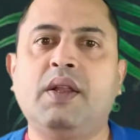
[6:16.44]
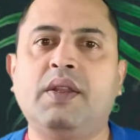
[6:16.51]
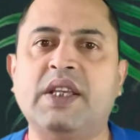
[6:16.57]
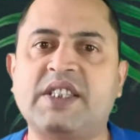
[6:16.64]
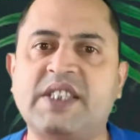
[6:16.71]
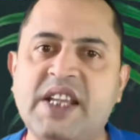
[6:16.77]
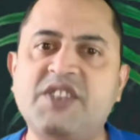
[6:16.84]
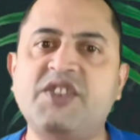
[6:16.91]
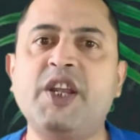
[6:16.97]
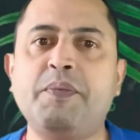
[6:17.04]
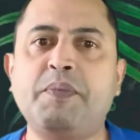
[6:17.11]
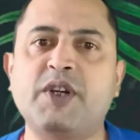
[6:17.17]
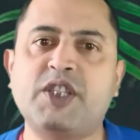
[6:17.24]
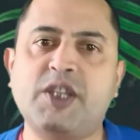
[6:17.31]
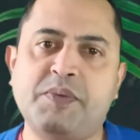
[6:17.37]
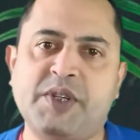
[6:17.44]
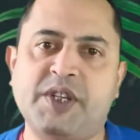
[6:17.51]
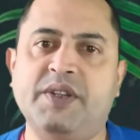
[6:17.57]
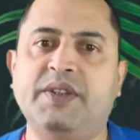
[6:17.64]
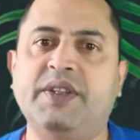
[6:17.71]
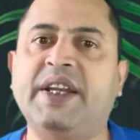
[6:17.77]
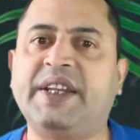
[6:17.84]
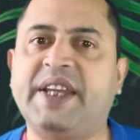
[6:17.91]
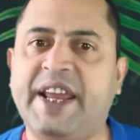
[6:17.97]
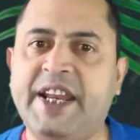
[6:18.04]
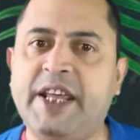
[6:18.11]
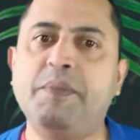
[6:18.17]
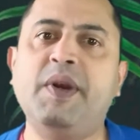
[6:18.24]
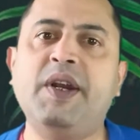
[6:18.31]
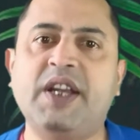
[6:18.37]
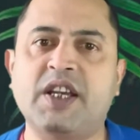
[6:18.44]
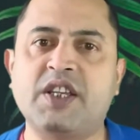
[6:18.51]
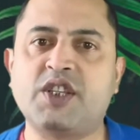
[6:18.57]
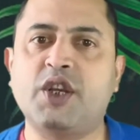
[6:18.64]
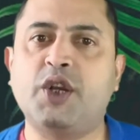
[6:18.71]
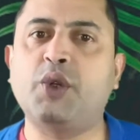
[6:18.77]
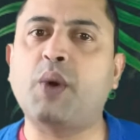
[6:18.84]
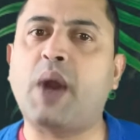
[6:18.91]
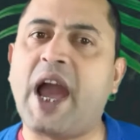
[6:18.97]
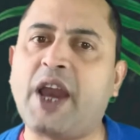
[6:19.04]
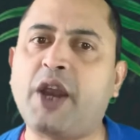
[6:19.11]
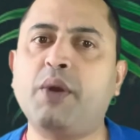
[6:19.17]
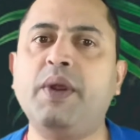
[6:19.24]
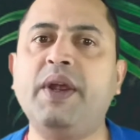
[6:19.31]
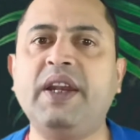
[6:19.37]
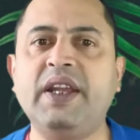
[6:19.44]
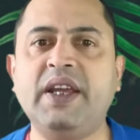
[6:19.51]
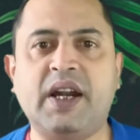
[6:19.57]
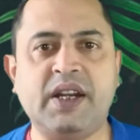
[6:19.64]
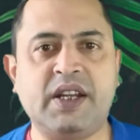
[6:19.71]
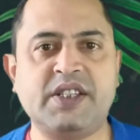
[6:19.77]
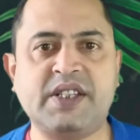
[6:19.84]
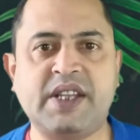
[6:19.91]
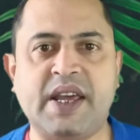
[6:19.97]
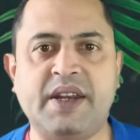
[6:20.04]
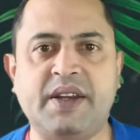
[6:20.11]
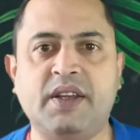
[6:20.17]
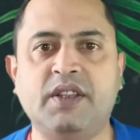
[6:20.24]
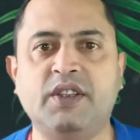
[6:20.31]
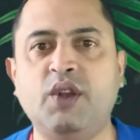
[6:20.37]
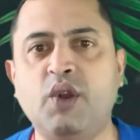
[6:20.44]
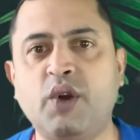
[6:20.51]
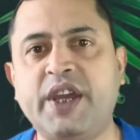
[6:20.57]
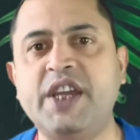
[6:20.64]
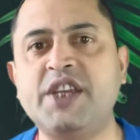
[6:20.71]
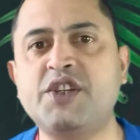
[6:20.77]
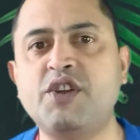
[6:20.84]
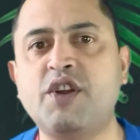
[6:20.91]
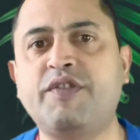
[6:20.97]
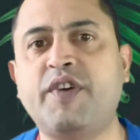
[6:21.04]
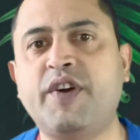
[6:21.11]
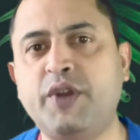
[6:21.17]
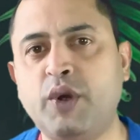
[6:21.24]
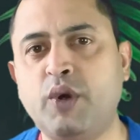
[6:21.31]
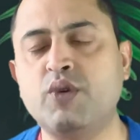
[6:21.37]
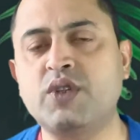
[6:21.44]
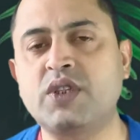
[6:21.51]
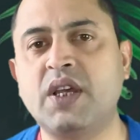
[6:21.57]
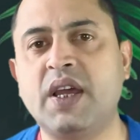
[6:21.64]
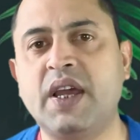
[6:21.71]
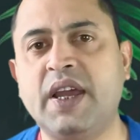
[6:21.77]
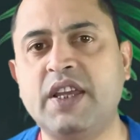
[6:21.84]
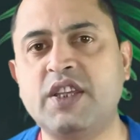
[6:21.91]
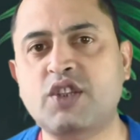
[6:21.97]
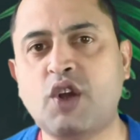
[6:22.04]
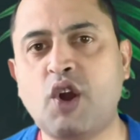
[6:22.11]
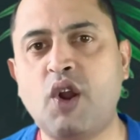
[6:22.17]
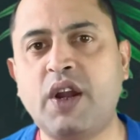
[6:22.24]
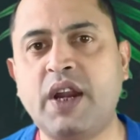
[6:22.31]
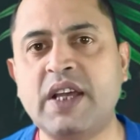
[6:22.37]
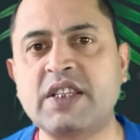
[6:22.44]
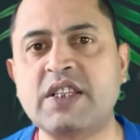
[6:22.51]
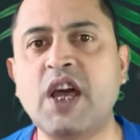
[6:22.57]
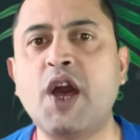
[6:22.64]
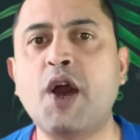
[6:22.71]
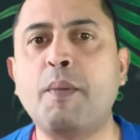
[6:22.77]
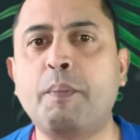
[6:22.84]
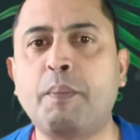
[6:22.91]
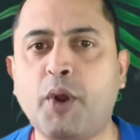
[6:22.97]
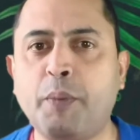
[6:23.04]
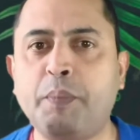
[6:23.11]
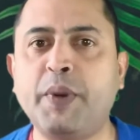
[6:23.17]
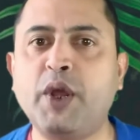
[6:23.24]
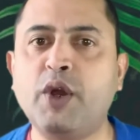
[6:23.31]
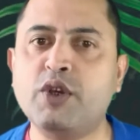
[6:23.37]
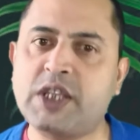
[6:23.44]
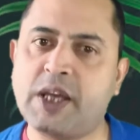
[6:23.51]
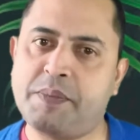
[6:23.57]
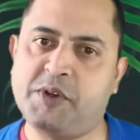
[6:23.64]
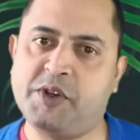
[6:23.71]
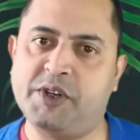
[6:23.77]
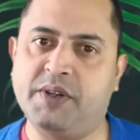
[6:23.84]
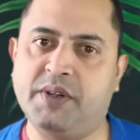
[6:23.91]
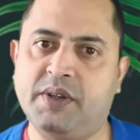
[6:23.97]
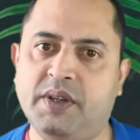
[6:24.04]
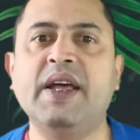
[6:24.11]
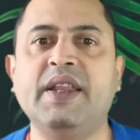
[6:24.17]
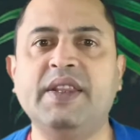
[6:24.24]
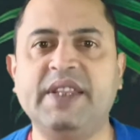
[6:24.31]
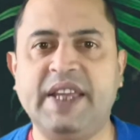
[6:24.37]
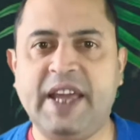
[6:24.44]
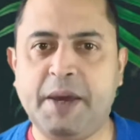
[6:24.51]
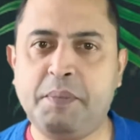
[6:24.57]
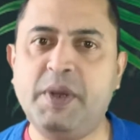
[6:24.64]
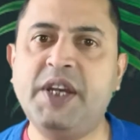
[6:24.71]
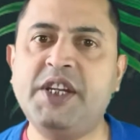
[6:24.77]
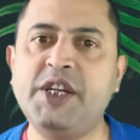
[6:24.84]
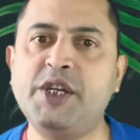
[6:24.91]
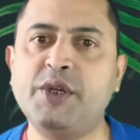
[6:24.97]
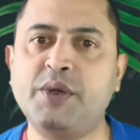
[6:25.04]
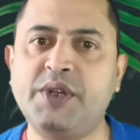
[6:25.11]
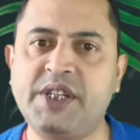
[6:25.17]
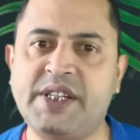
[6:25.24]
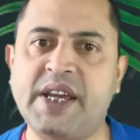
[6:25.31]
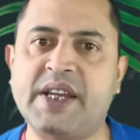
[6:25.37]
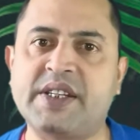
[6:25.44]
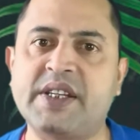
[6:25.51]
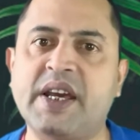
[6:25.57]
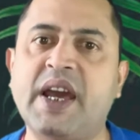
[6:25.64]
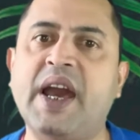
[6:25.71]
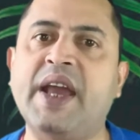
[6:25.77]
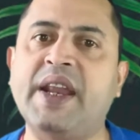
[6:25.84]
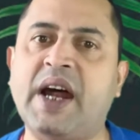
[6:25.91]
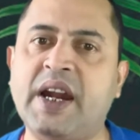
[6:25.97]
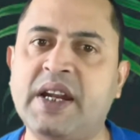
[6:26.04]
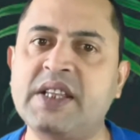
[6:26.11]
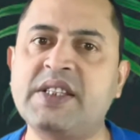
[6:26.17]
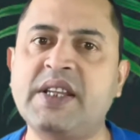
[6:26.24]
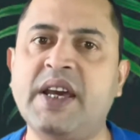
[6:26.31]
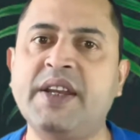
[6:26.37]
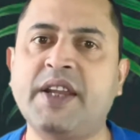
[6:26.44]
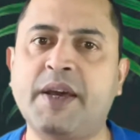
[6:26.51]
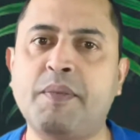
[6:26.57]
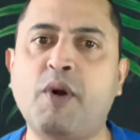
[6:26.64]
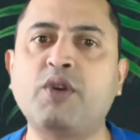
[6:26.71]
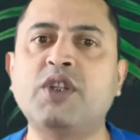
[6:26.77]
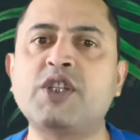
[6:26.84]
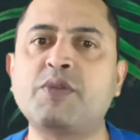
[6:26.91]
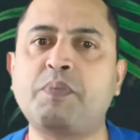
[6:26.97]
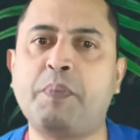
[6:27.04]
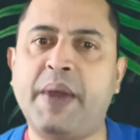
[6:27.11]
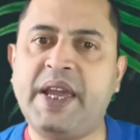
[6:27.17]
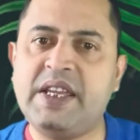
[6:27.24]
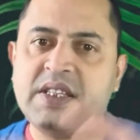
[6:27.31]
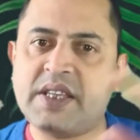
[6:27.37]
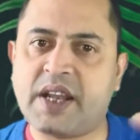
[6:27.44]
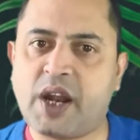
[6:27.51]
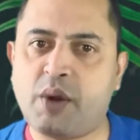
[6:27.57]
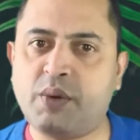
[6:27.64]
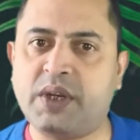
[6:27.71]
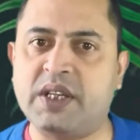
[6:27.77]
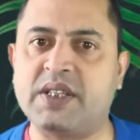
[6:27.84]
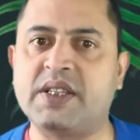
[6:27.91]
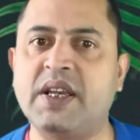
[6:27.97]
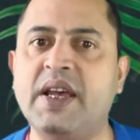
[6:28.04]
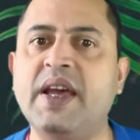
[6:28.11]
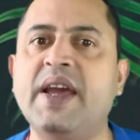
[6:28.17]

the sensory perception that enabled us to accurately understand the location of our nose is called as proprioception. The ability to detect and understand about the space around us